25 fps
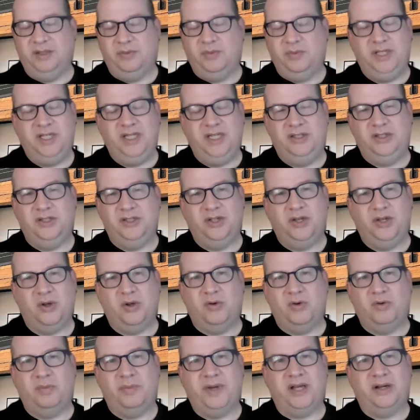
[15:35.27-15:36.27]
that we need to
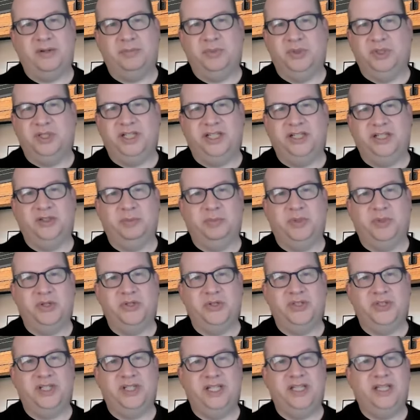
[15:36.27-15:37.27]
know about a particular
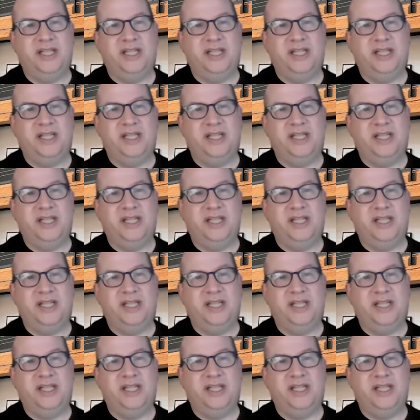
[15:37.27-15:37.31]
person,